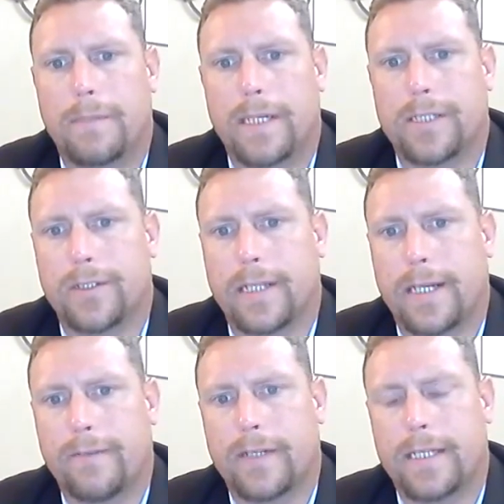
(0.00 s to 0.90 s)
Make sure that
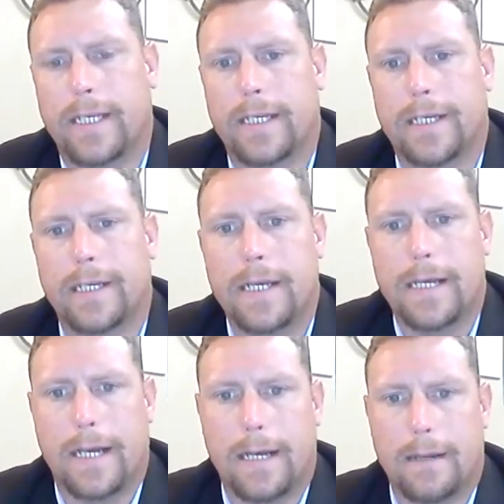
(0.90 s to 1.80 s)
everything
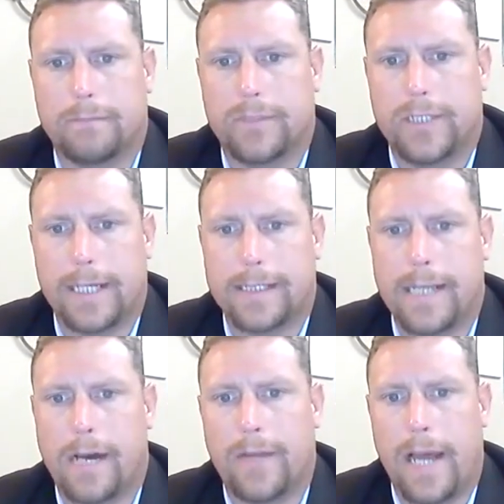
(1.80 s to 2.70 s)
checks
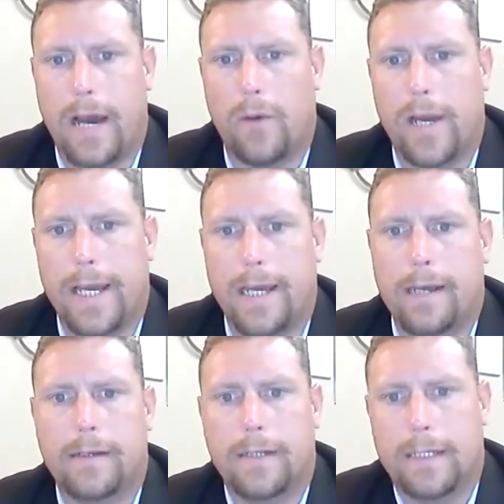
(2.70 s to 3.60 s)
out that way.